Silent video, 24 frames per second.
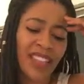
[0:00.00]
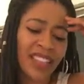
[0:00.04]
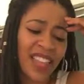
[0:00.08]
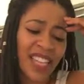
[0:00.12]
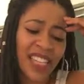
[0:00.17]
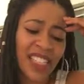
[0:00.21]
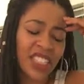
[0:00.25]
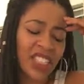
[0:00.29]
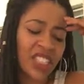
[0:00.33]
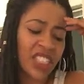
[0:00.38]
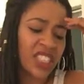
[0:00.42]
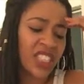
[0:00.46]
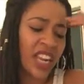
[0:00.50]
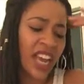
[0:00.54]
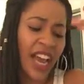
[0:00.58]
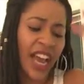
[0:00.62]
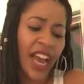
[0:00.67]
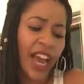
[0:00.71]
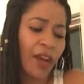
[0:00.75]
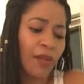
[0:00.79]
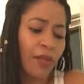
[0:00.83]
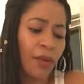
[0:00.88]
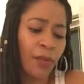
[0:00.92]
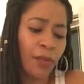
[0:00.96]
That's just not
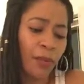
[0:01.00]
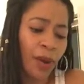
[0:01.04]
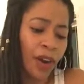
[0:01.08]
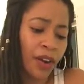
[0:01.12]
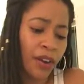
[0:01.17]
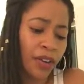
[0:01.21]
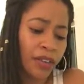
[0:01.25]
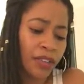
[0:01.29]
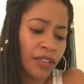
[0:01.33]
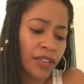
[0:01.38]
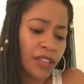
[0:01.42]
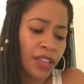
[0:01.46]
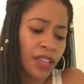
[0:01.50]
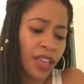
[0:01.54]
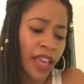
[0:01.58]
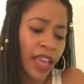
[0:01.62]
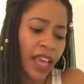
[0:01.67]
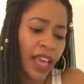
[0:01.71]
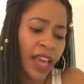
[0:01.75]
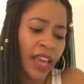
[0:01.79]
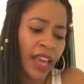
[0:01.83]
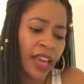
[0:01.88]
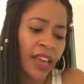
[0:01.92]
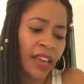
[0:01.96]
how it works.
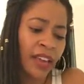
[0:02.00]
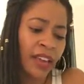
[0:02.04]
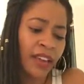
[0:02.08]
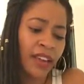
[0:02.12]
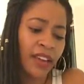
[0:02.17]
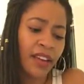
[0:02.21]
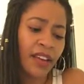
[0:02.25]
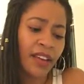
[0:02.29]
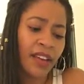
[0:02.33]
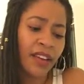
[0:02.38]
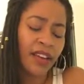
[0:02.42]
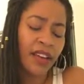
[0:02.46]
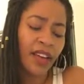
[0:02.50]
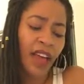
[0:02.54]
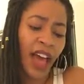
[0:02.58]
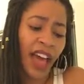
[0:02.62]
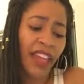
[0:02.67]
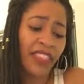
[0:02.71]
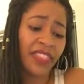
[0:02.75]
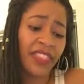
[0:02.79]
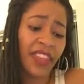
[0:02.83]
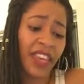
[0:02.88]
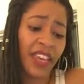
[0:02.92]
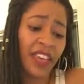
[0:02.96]
And
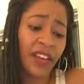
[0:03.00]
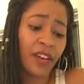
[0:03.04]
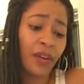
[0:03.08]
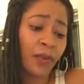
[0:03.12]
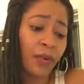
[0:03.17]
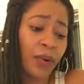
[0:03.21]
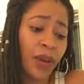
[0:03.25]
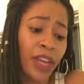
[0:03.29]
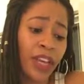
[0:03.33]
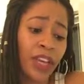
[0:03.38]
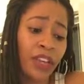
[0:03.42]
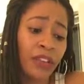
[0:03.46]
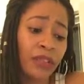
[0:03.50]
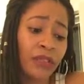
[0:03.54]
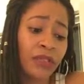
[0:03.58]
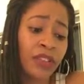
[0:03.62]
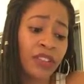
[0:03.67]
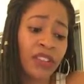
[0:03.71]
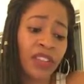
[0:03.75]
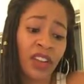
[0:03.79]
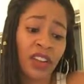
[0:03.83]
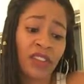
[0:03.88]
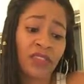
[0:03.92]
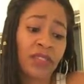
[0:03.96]
I think, Queen, you
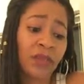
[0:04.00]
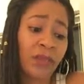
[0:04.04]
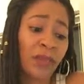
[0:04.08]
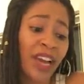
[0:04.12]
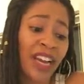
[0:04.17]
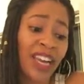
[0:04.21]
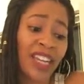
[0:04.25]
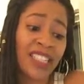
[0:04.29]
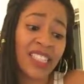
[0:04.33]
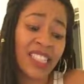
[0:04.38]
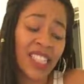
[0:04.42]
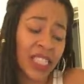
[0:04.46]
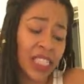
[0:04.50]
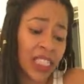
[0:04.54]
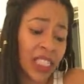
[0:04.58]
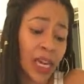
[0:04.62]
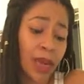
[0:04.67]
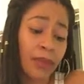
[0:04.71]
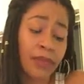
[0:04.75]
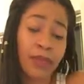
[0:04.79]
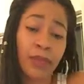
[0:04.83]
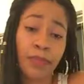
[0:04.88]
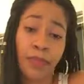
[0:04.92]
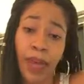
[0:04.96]
deserve somebody 10
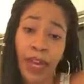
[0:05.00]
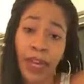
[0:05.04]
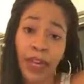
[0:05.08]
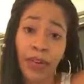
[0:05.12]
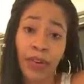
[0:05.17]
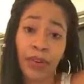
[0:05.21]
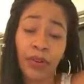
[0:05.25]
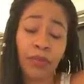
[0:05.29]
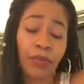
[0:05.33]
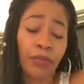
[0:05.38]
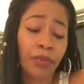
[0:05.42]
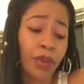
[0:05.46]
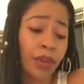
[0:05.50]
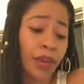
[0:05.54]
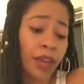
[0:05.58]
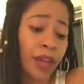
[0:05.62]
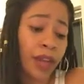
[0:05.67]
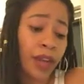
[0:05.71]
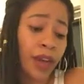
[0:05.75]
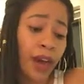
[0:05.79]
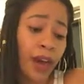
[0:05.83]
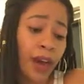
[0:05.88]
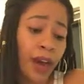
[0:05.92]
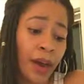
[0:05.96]
times better who
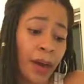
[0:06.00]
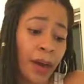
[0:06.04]
can,